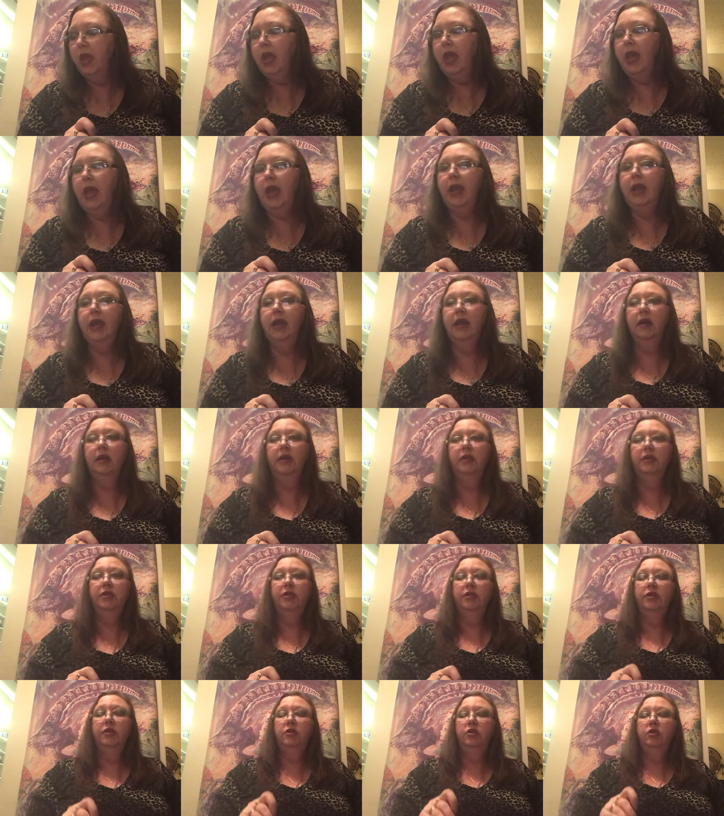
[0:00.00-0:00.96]

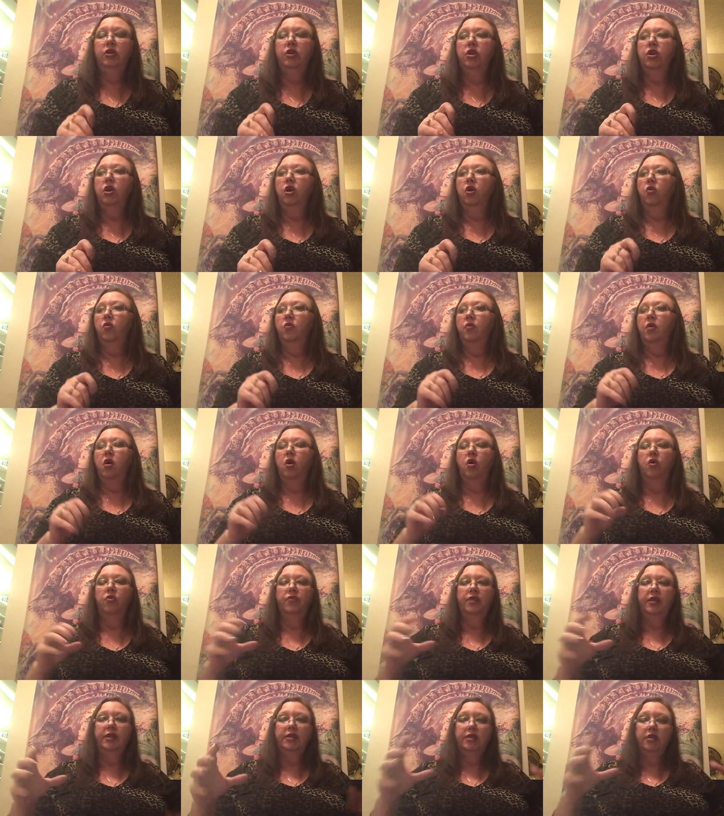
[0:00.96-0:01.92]
And,
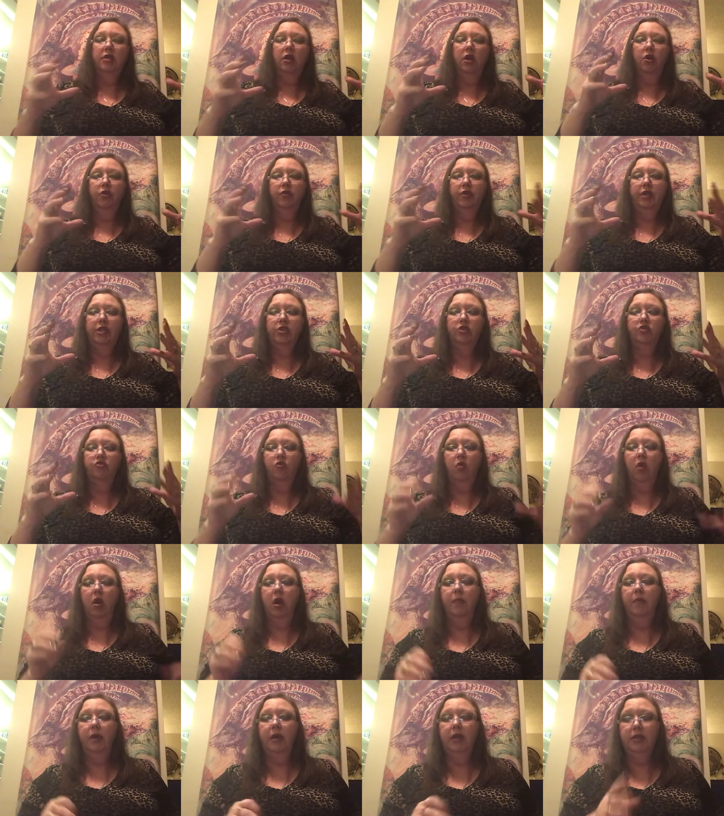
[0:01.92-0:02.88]
all this
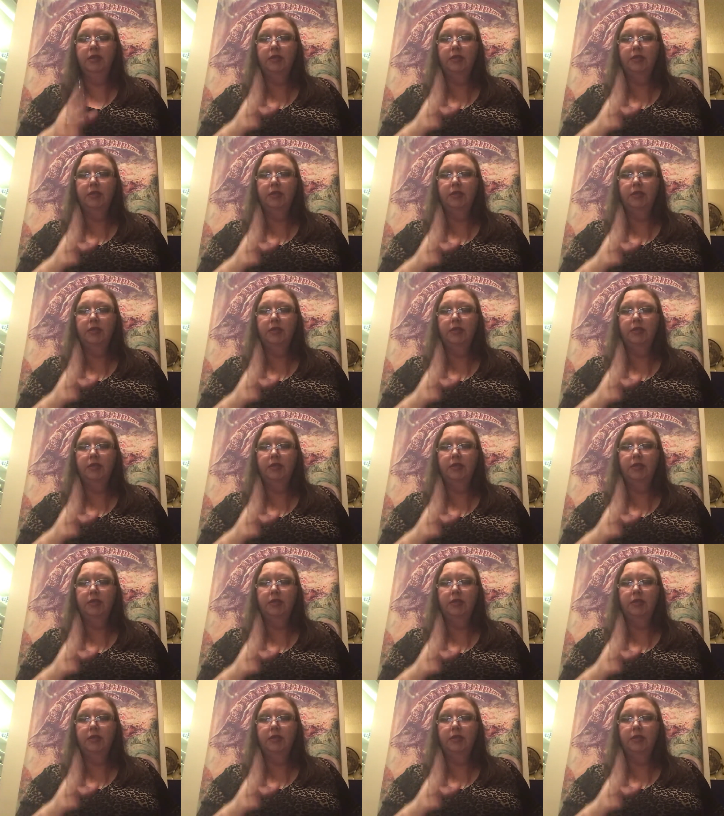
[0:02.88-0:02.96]
drama,